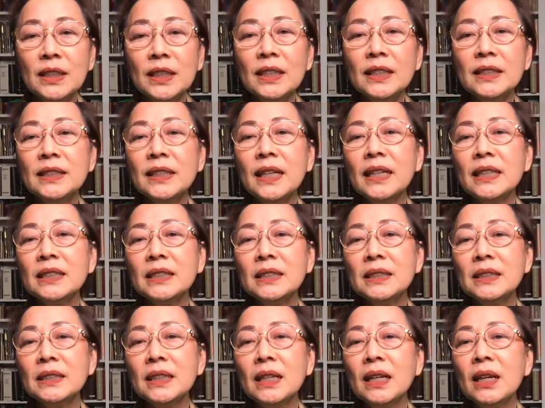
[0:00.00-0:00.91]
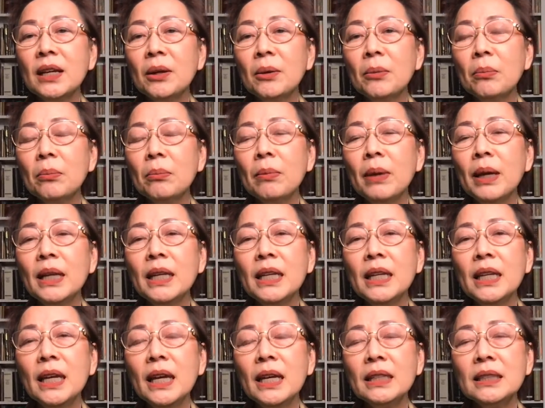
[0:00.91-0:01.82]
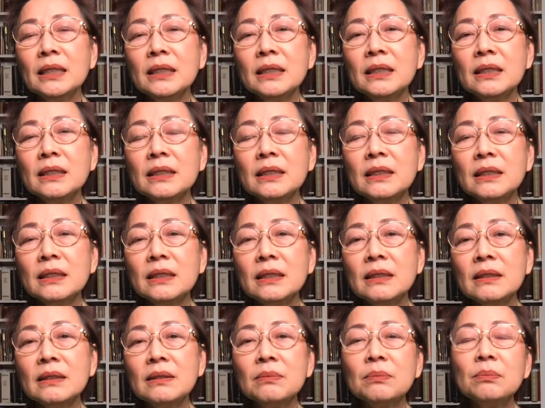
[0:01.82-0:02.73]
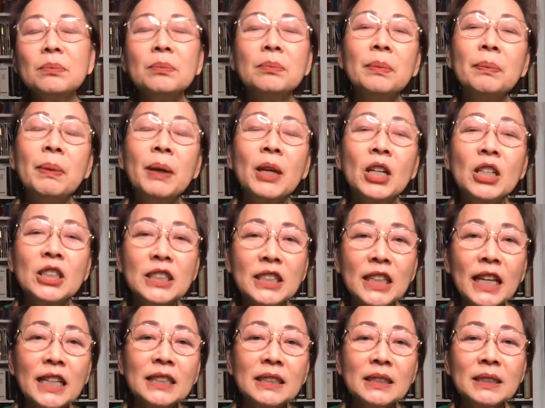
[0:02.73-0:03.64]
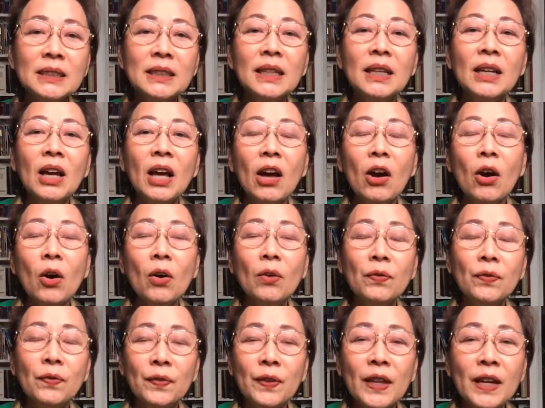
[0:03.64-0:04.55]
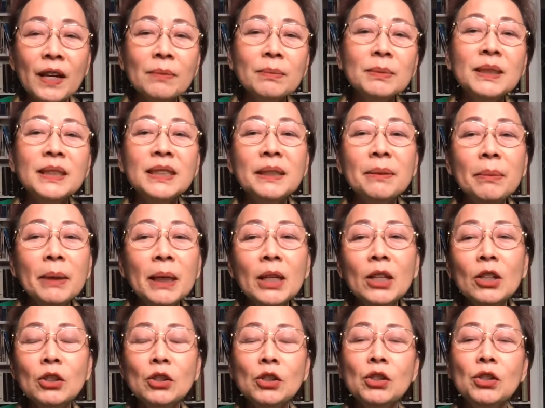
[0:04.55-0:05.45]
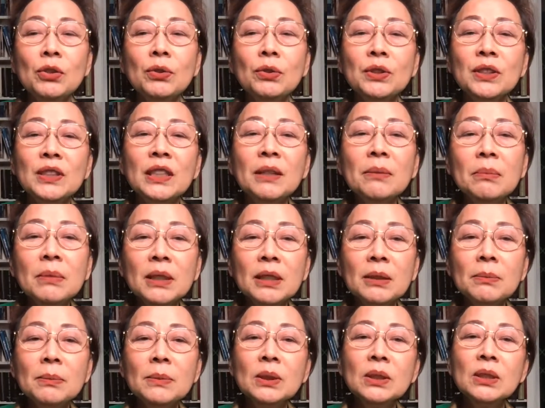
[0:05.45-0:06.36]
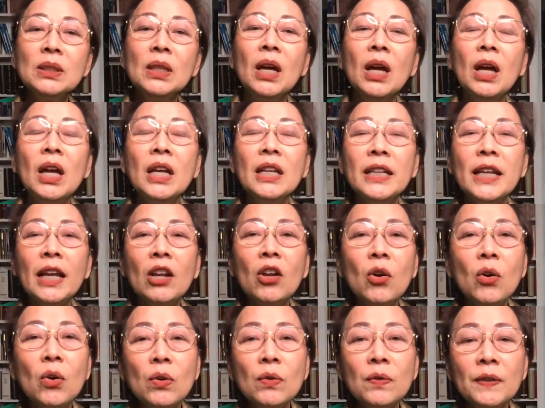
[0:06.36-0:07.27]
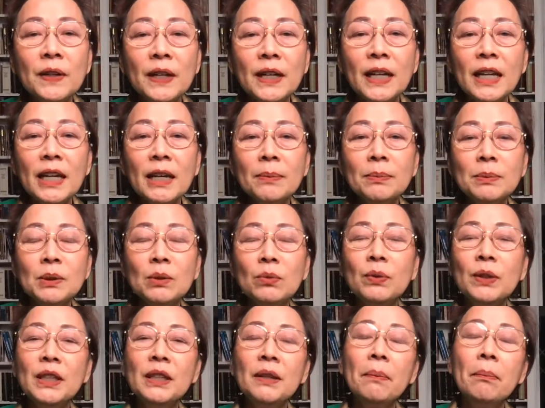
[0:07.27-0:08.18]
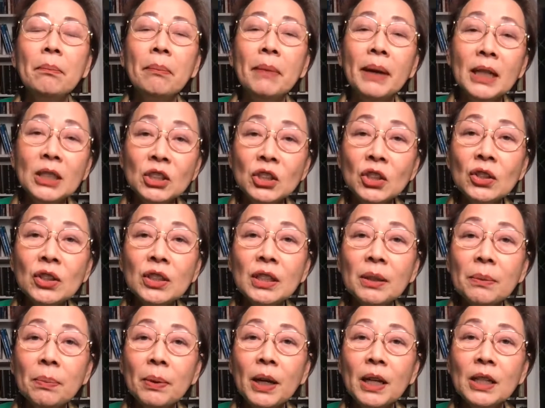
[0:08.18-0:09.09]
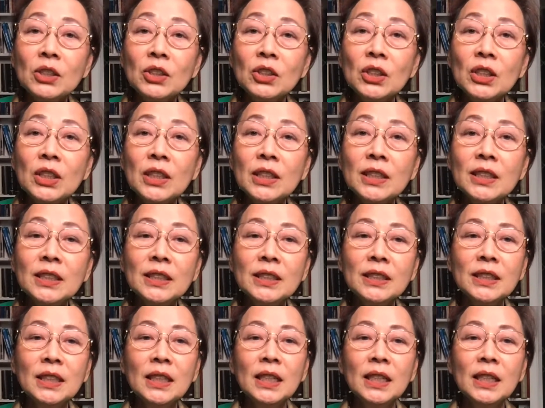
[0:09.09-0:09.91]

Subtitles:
is as many as, because as of them similar to symptoms that overlaps with major depression,